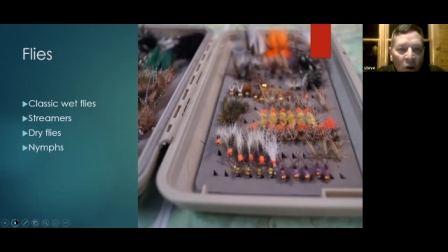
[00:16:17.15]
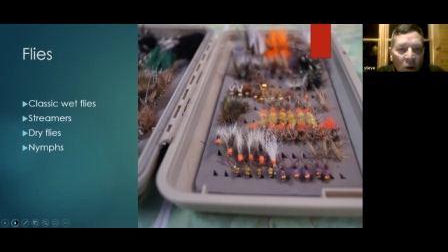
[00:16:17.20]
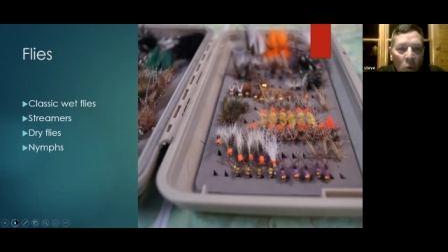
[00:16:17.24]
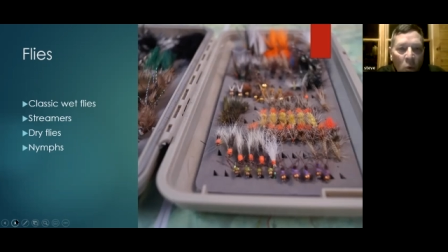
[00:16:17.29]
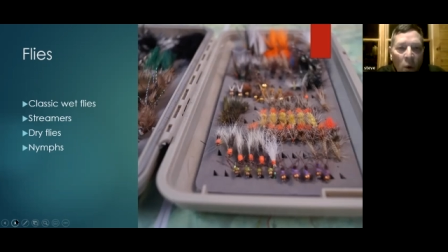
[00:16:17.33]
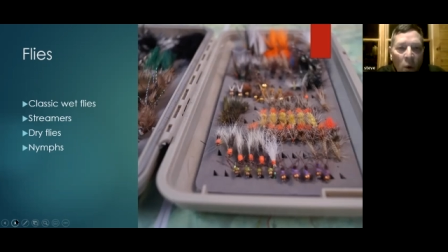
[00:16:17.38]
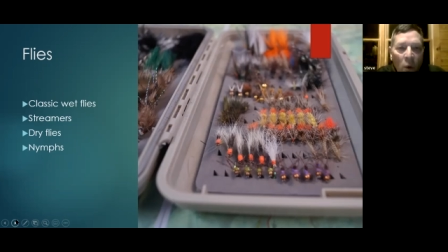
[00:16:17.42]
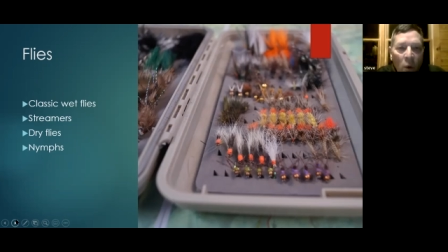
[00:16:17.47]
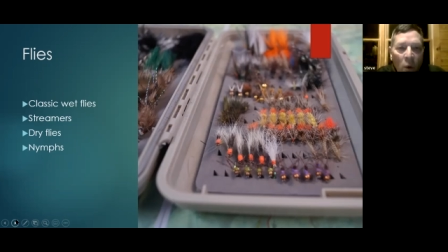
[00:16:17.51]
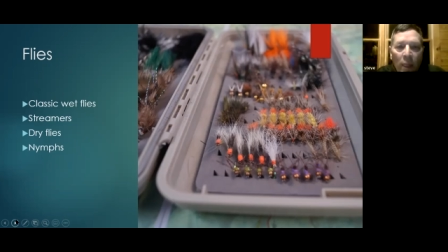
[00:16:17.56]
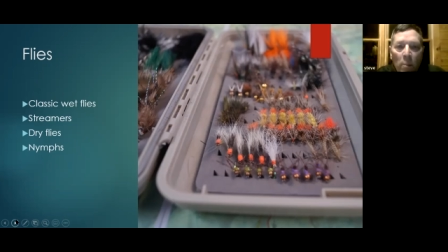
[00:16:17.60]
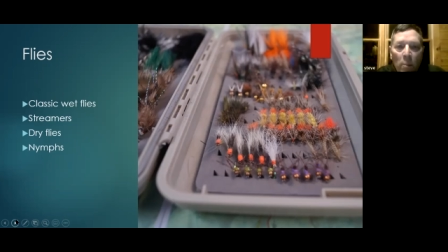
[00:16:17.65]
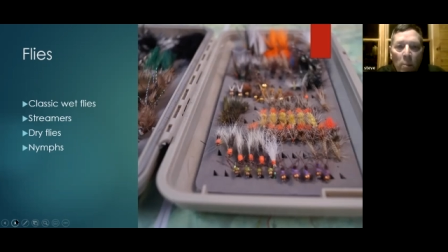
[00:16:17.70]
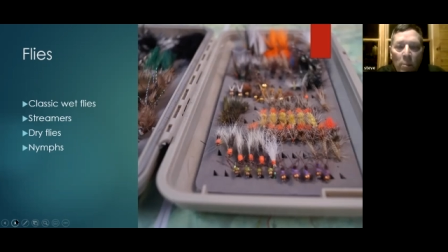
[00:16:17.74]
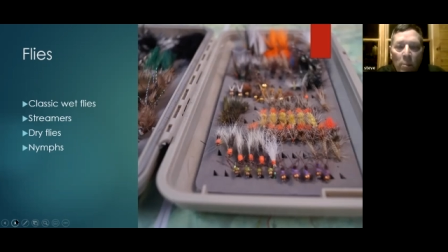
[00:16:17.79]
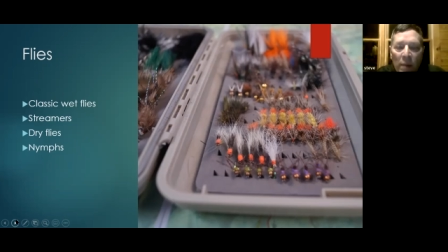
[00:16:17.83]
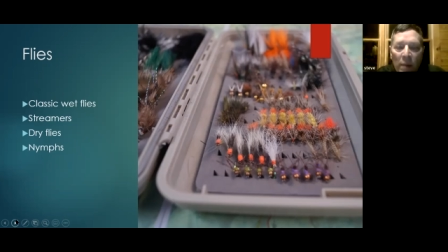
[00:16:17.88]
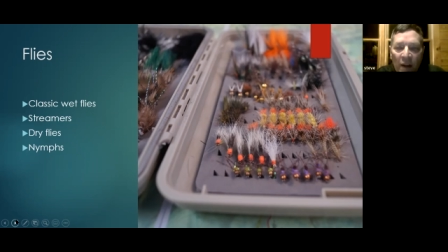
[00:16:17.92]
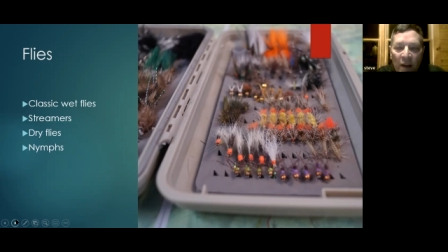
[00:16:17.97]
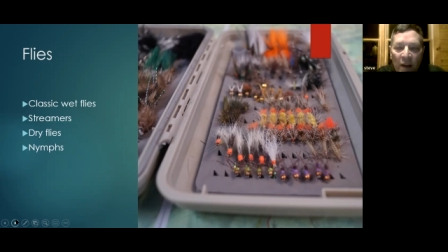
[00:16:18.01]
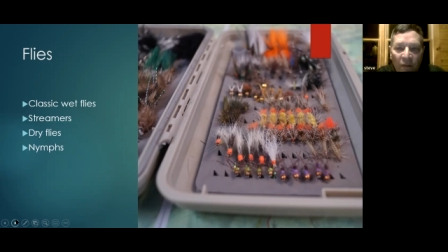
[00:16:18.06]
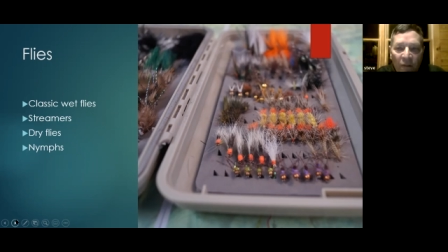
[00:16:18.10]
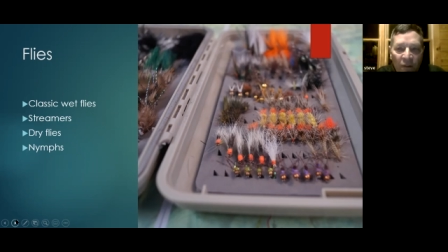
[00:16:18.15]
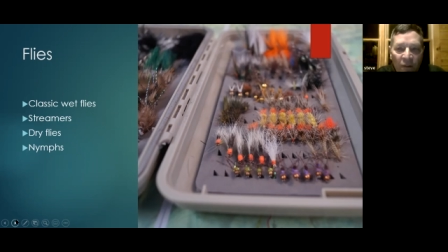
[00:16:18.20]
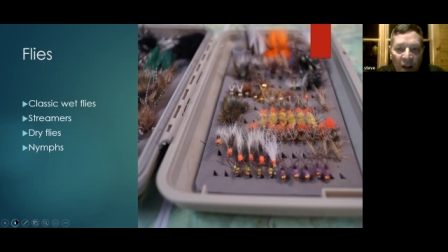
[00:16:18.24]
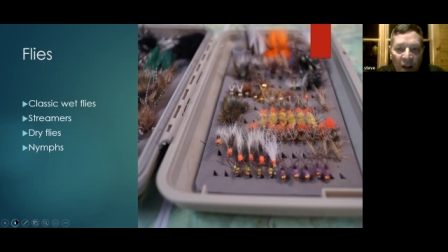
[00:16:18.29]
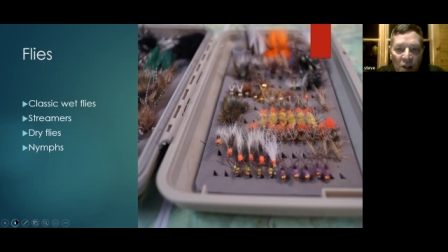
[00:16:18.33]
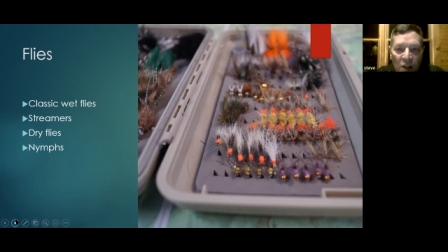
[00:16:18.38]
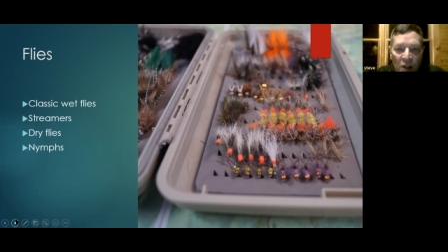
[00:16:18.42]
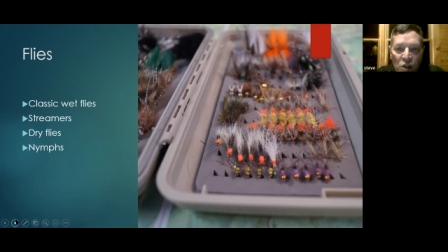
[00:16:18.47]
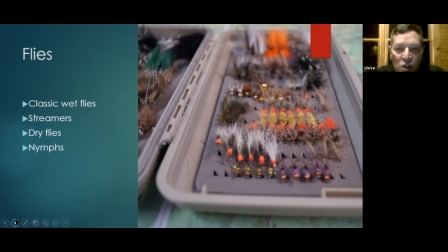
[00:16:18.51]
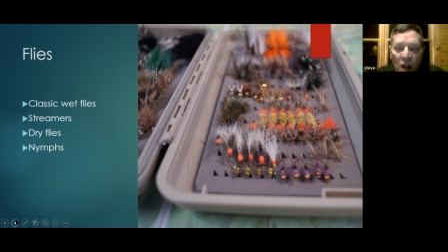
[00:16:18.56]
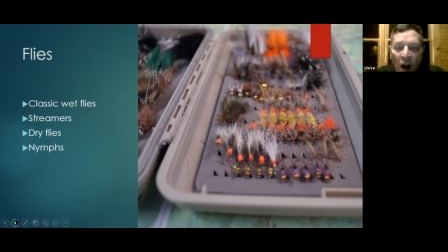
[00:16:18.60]
when the big
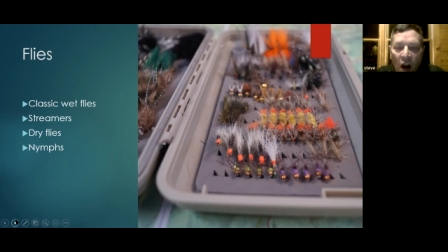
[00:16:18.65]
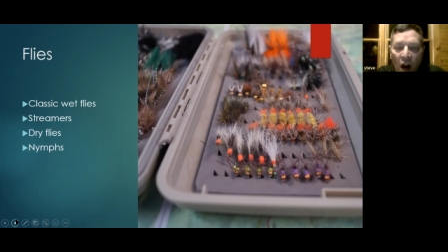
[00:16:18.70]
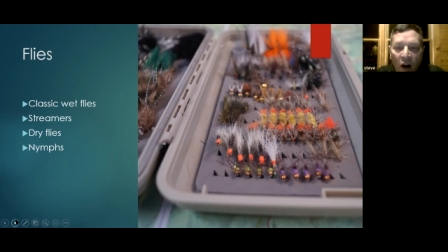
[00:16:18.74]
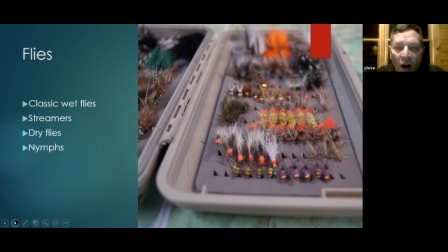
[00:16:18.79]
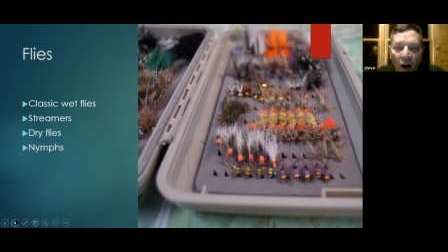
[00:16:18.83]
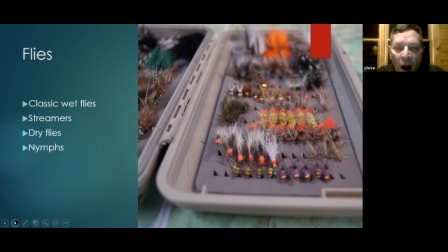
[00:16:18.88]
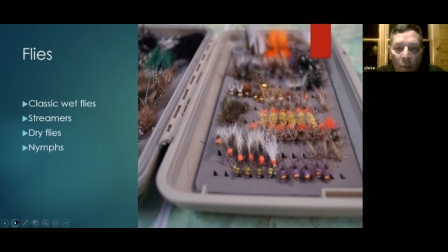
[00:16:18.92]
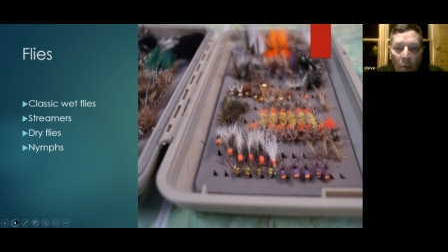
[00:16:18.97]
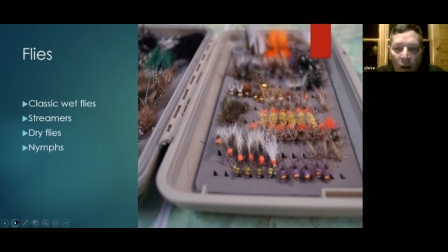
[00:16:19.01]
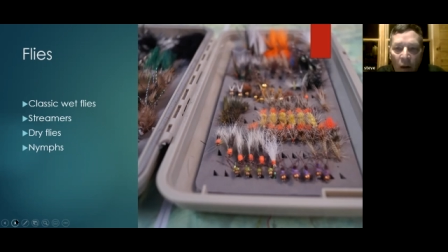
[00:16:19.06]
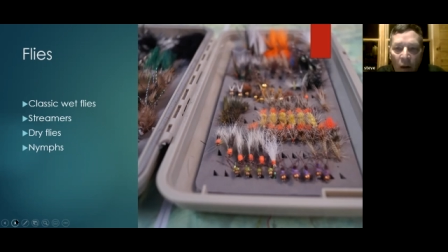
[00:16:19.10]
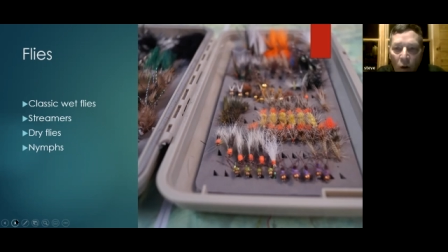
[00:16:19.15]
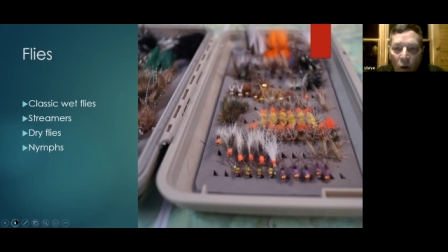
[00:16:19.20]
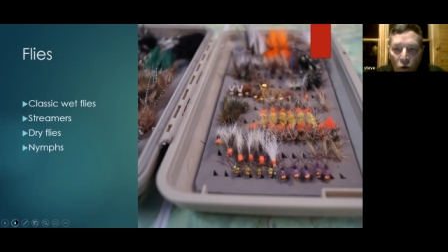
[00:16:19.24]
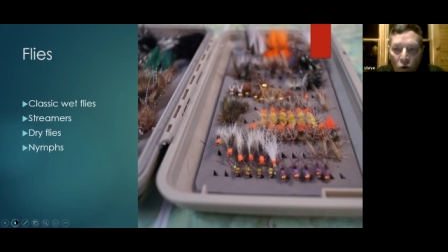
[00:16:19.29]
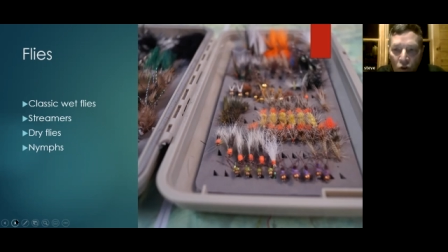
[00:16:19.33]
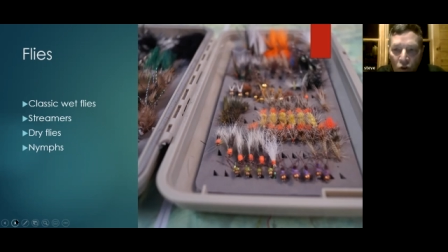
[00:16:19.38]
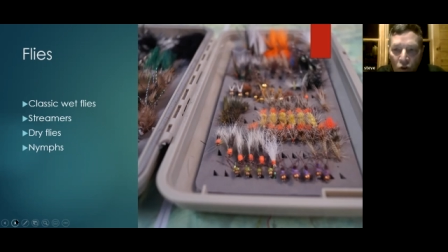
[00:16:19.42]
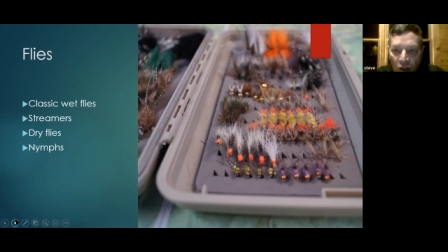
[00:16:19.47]
fish are up closer